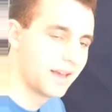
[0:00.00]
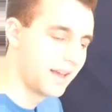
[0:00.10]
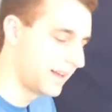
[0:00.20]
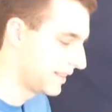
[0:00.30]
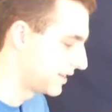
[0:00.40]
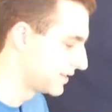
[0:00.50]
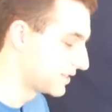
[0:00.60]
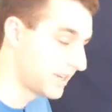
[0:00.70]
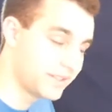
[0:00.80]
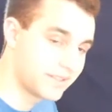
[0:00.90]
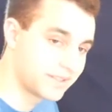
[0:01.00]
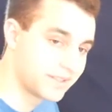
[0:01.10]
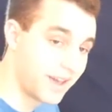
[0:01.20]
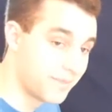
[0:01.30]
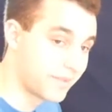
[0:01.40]
Hi ladies and
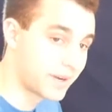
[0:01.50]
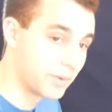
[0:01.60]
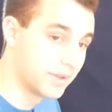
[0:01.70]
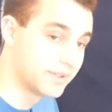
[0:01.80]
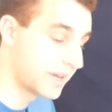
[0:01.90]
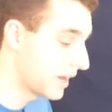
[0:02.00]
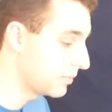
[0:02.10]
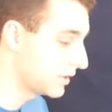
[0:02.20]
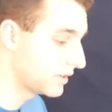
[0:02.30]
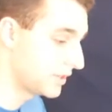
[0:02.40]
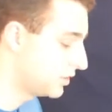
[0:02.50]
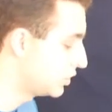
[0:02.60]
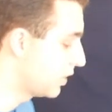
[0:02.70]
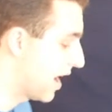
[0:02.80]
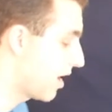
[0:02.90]
gents, I'm Mike Woods and I'm going to
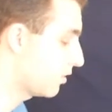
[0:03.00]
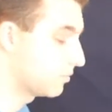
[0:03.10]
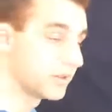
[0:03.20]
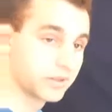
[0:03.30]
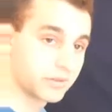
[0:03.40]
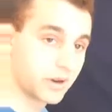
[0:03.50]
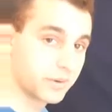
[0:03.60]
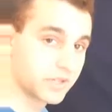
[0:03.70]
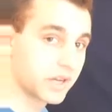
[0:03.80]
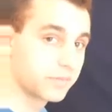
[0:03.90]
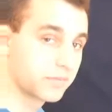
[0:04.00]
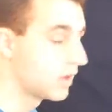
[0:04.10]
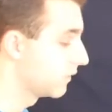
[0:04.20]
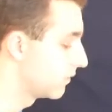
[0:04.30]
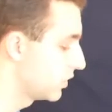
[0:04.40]
teach you how to build a trebuchet.
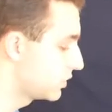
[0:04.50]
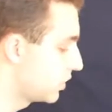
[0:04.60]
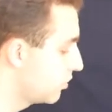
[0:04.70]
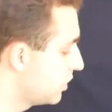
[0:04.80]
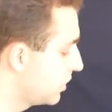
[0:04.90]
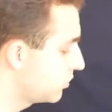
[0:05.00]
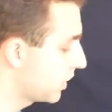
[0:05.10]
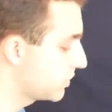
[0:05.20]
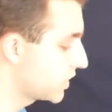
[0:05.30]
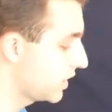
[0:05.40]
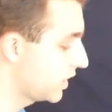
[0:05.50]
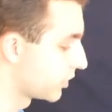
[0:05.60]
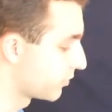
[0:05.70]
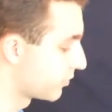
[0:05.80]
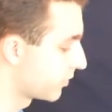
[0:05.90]
First, you need a trebuchet
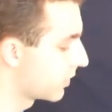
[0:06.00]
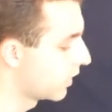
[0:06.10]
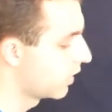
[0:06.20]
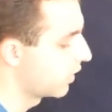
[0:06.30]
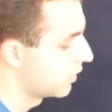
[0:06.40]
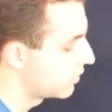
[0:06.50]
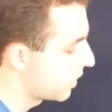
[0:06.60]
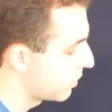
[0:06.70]
kit. The